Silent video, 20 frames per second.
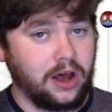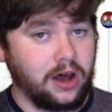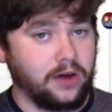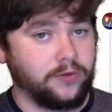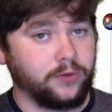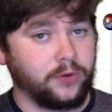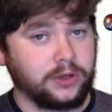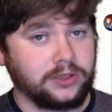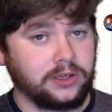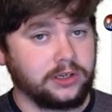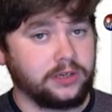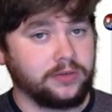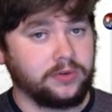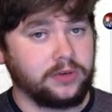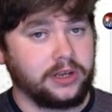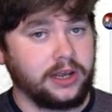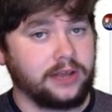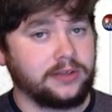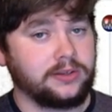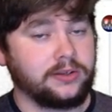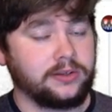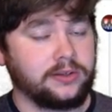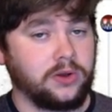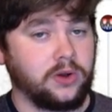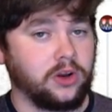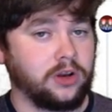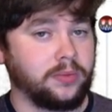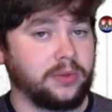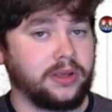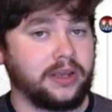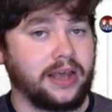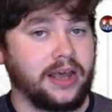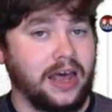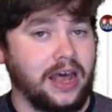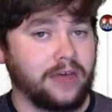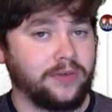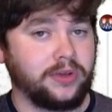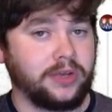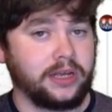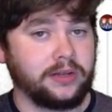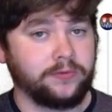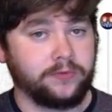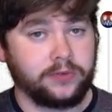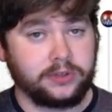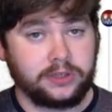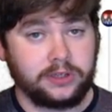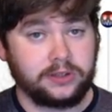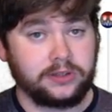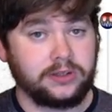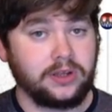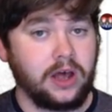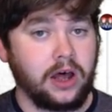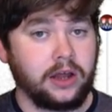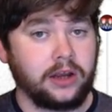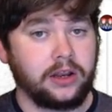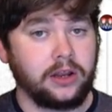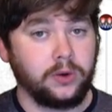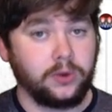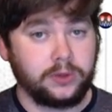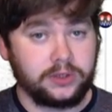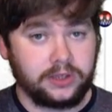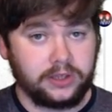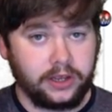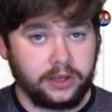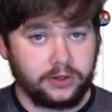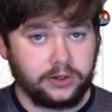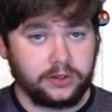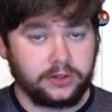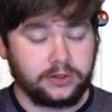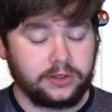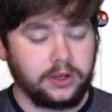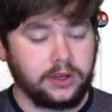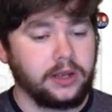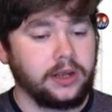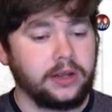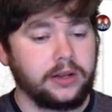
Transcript: of Resident Evil 8 is going to be a heavy emphasis on hallucinations.